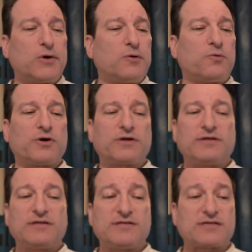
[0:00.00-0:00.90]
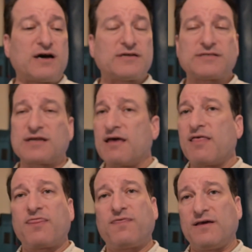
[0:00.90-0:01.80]
We're going to discuss
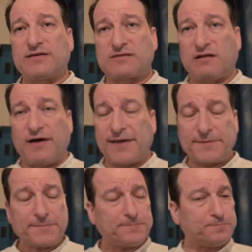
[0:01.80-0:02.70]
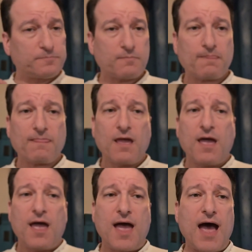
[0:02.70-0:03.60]
things like
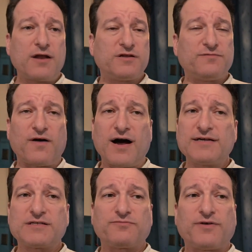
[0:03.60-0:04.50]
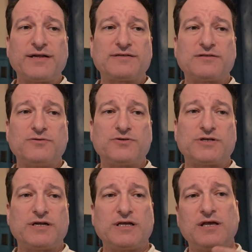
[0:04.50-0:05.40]
how to devise the right solution
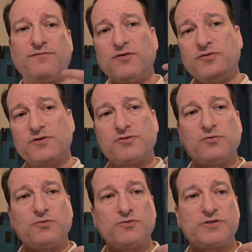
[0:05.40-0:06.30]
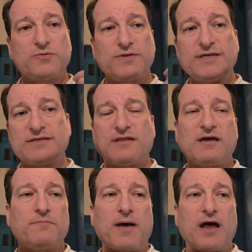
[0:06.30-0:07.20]
and give you the tools to at least think
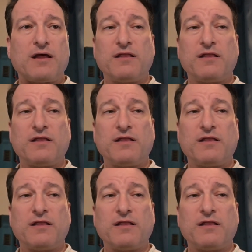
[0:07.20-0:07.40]
about it.